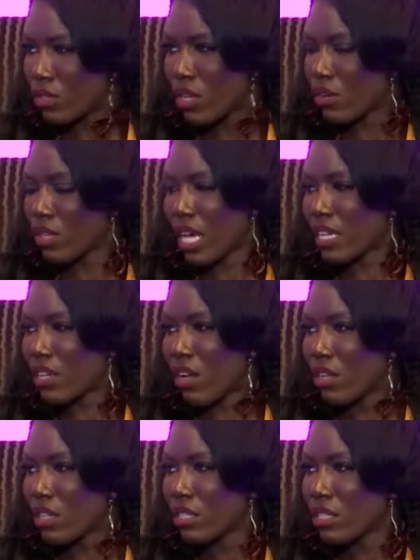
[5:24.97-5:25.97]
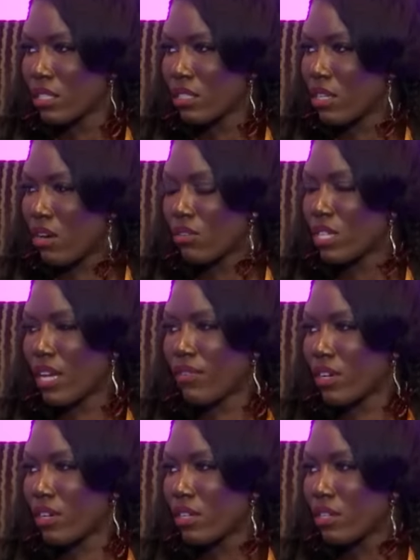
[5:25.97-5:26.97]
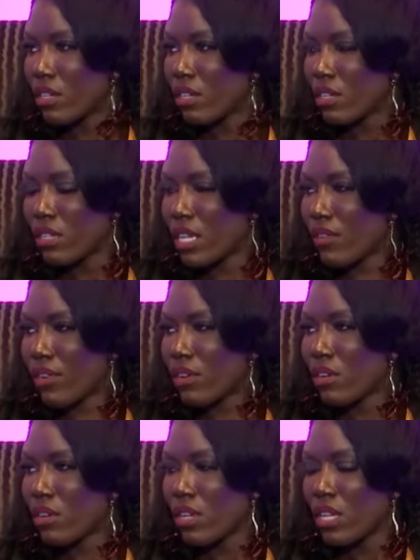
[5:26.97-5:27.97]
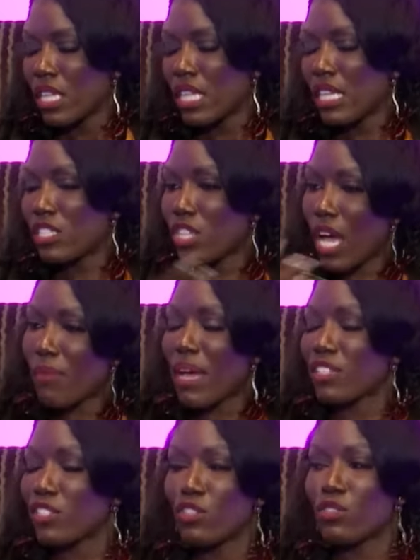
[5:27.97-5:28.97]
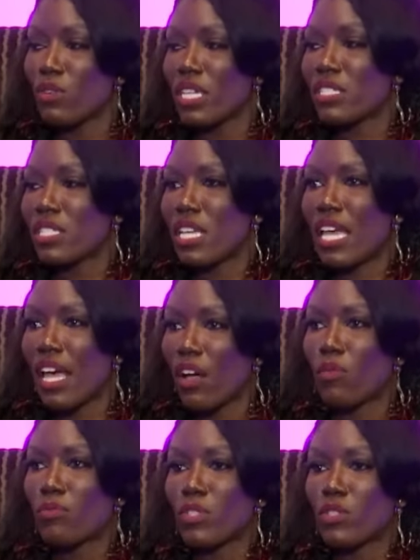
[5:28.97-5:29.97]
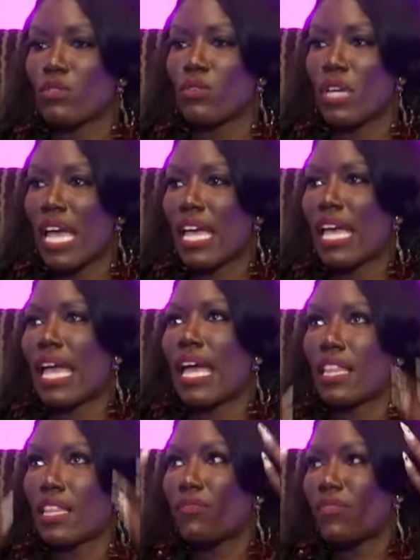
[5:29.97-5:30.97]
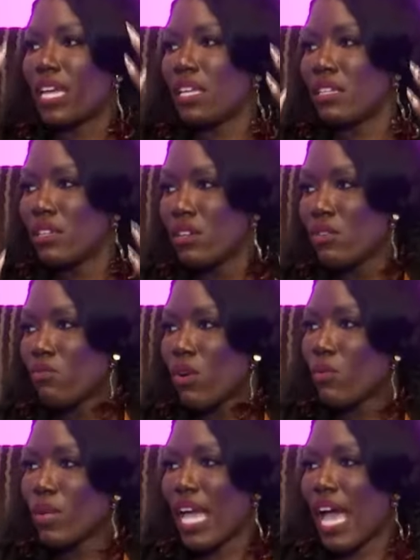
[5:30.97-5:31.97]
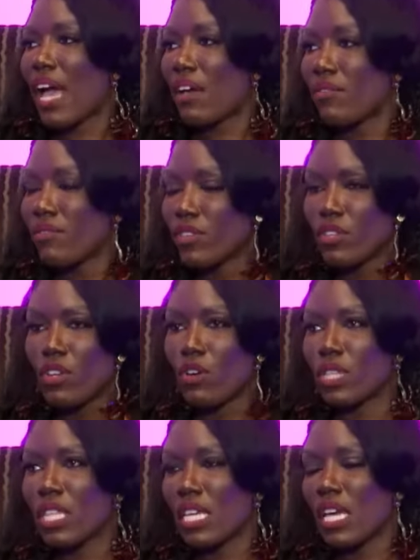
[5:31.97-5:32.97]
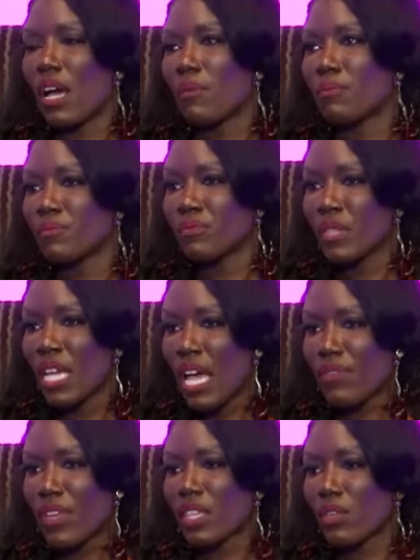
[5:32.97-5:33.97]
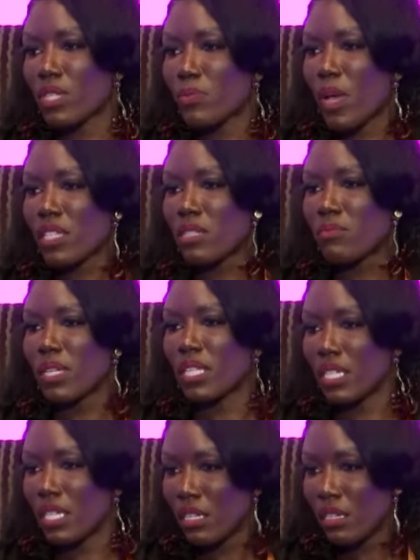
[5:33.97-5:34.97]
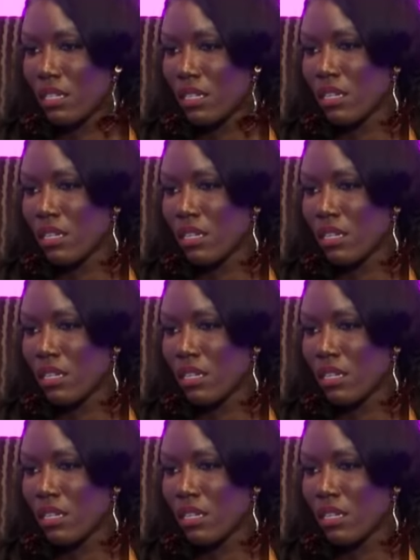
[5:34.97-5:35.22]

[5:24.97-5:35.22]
do? No, not at Interesting. all. No, never. Never. Wow. The job I do is to help to elevate mm. what we have. You know, the, um, I feel like the responsibility